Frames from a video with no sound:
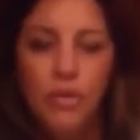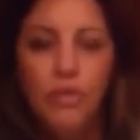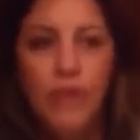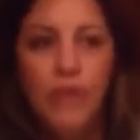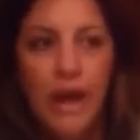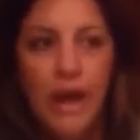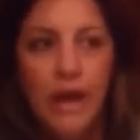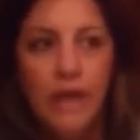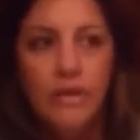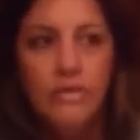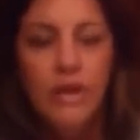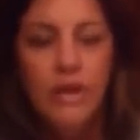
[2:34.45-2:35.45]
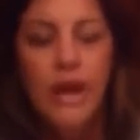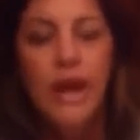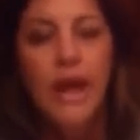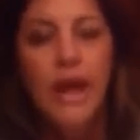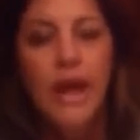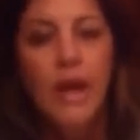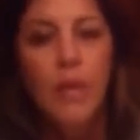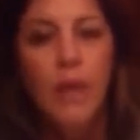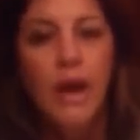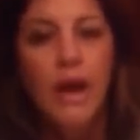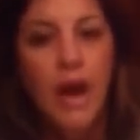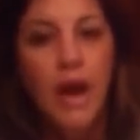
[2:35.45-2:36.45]
produce eggs, and
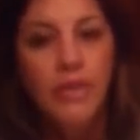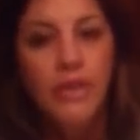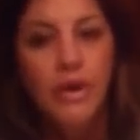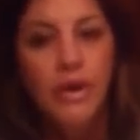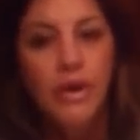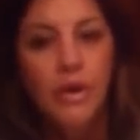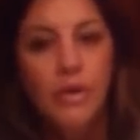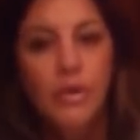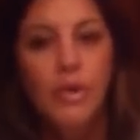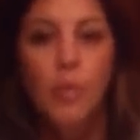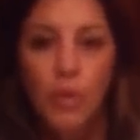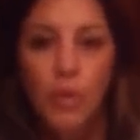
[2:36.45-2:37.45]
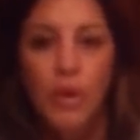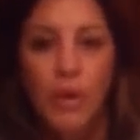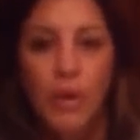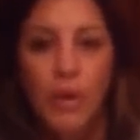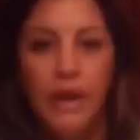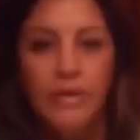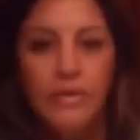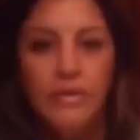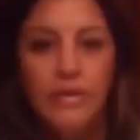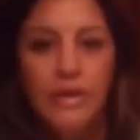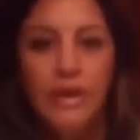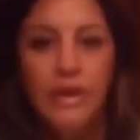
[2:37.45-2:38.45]
when I got there were no
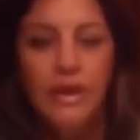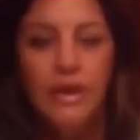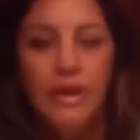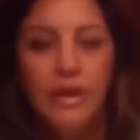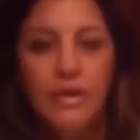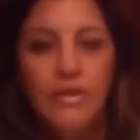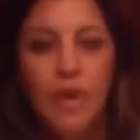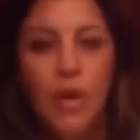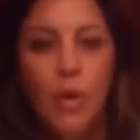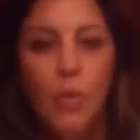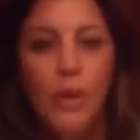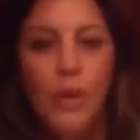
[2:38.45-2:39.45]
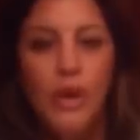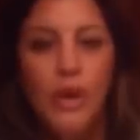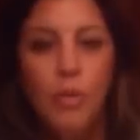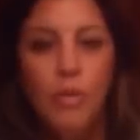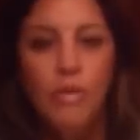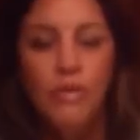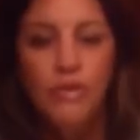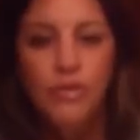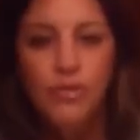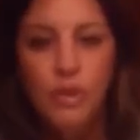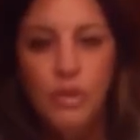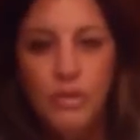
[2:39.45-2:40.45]
eggs. So we were
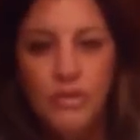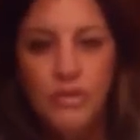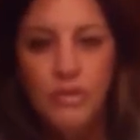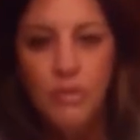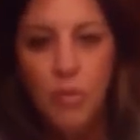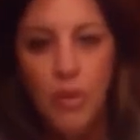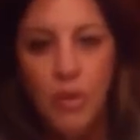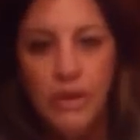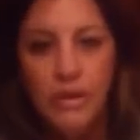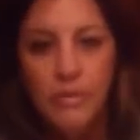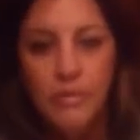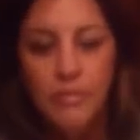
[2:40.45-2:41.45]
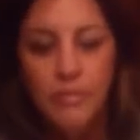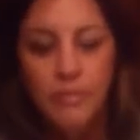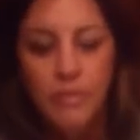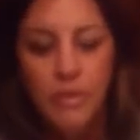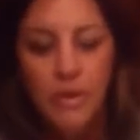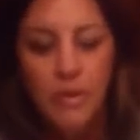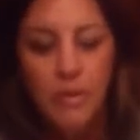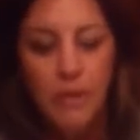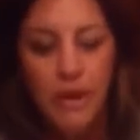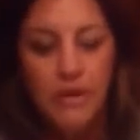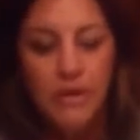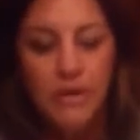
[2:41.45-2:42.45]
extremely disappointed,
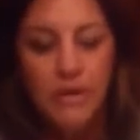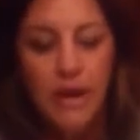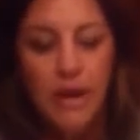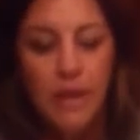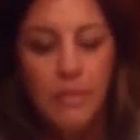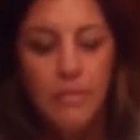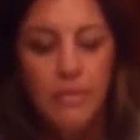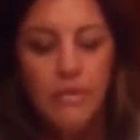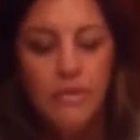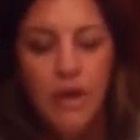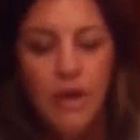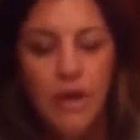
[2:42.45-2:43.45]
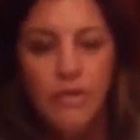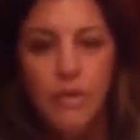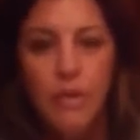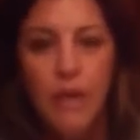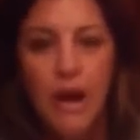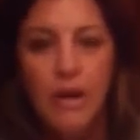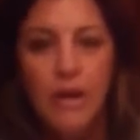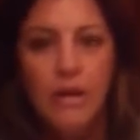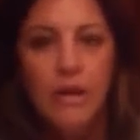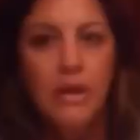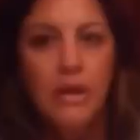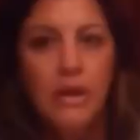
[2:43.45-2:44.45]
but Dr.
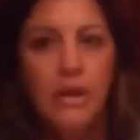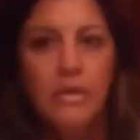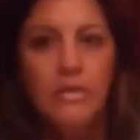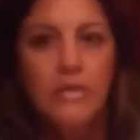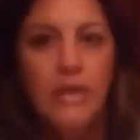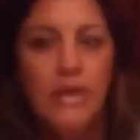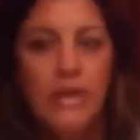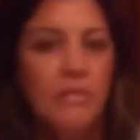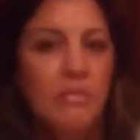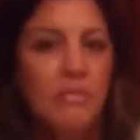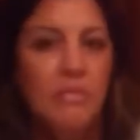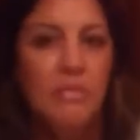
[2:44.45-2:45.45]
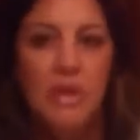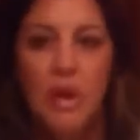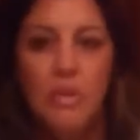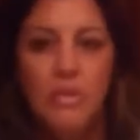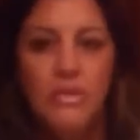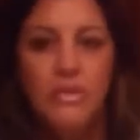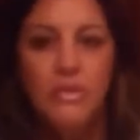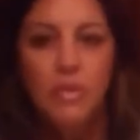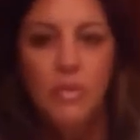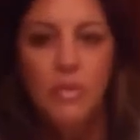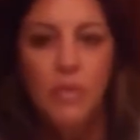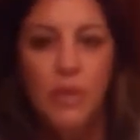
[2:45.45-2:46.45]
Mack said,
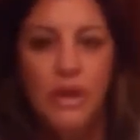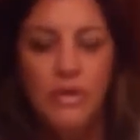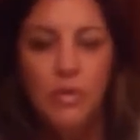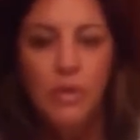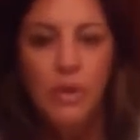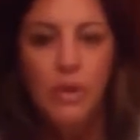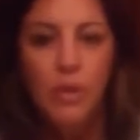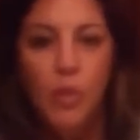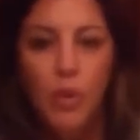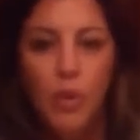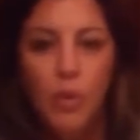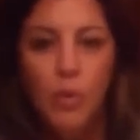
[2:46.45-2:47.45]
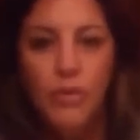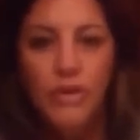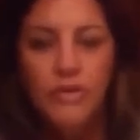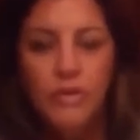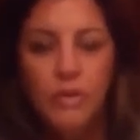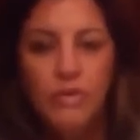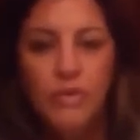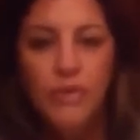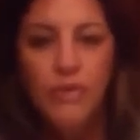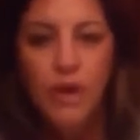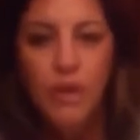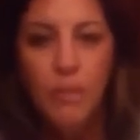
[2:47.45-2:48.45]
we can work with this. He was
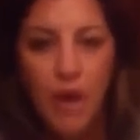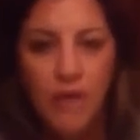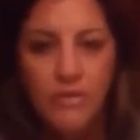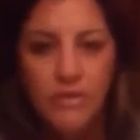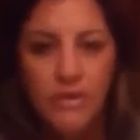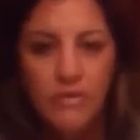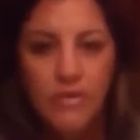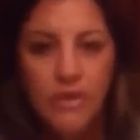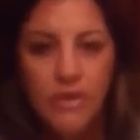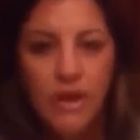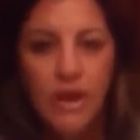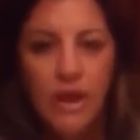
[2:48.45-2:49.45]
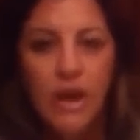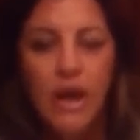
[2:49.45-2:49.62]
very positive.